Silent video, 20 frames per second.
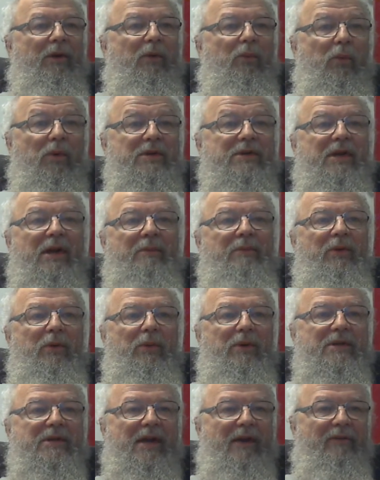worst come to
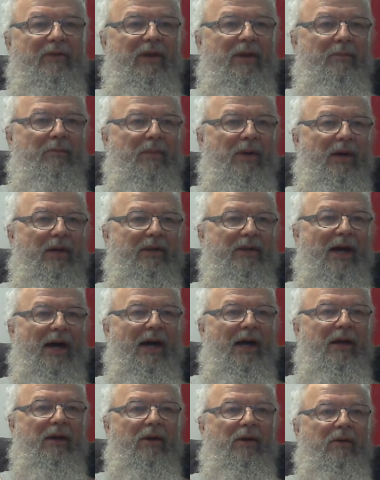worst, having them
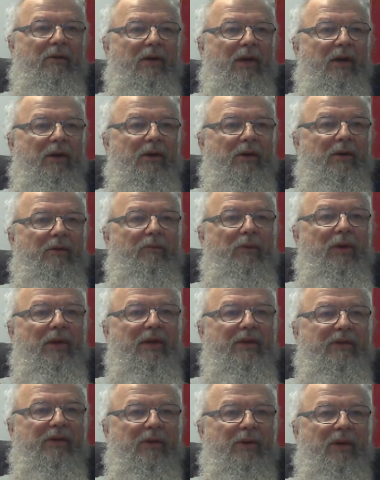die or get hurt really
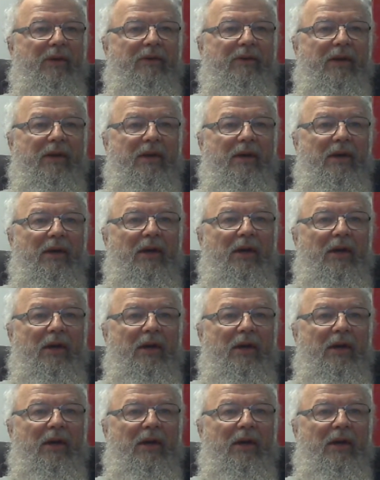seriously.